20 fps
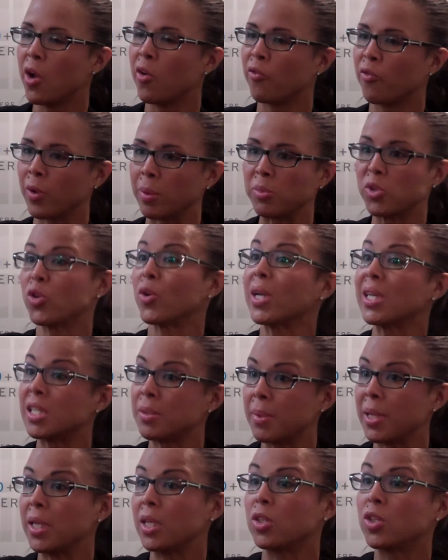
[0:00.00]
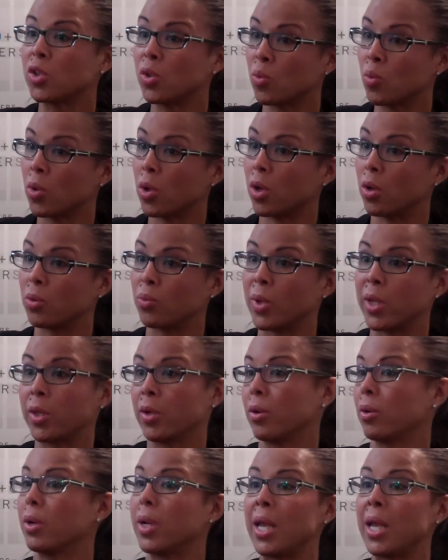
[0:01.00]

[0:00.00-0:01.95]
from transmitting to the world, whether